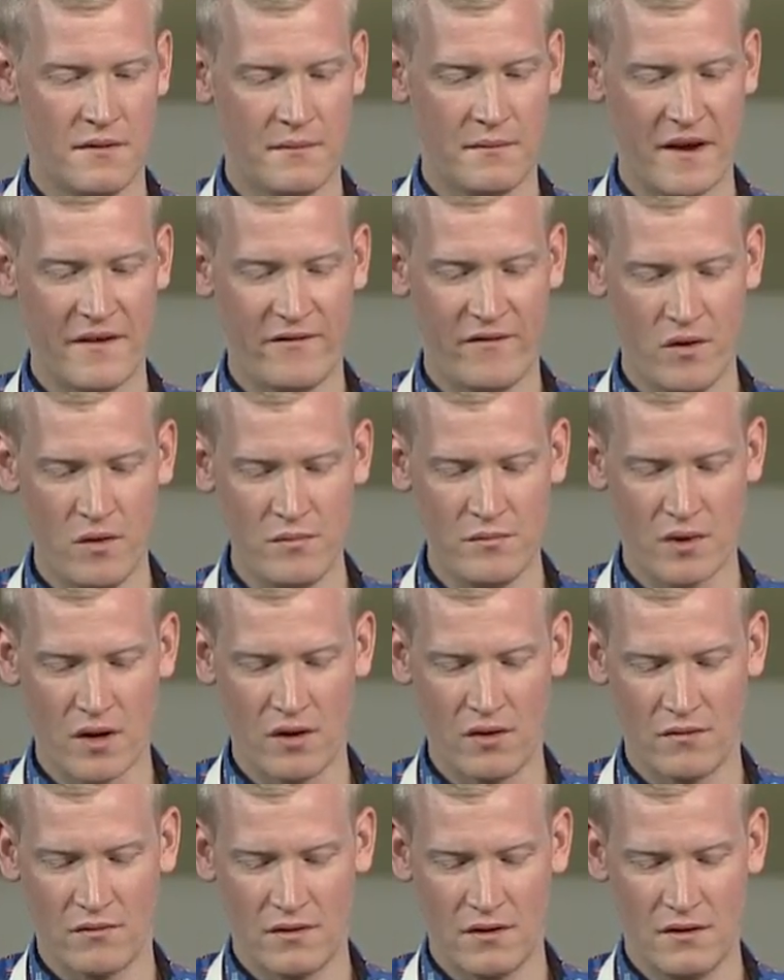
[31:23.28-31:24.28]
My phone
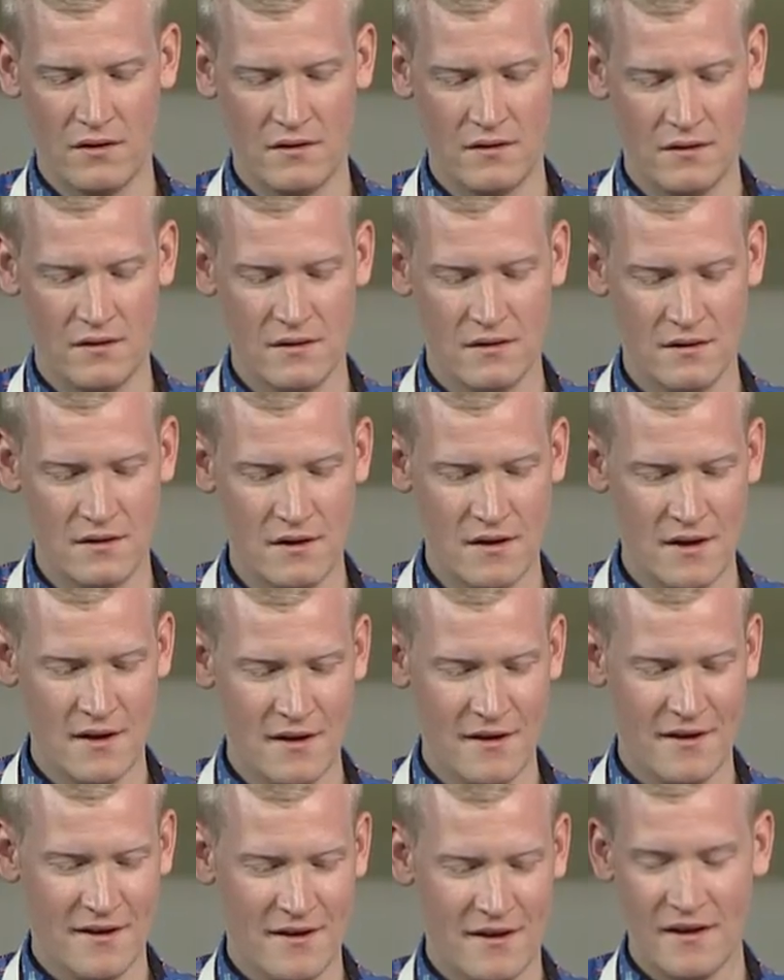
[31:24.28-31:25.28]
broke.
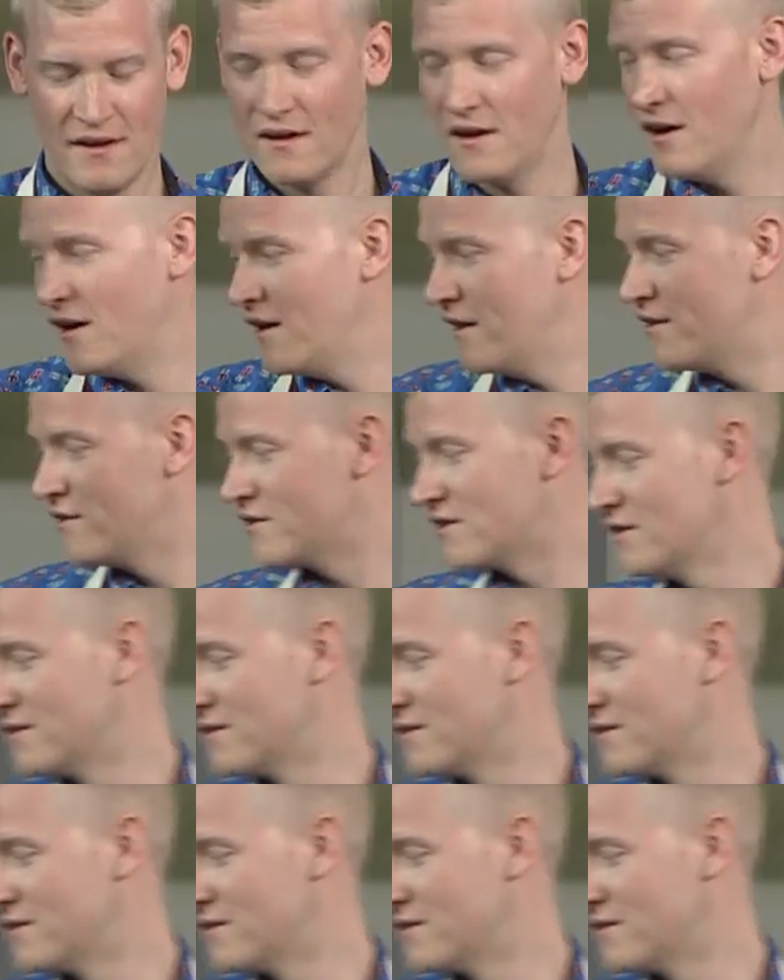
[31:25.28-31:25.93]
Oh, there's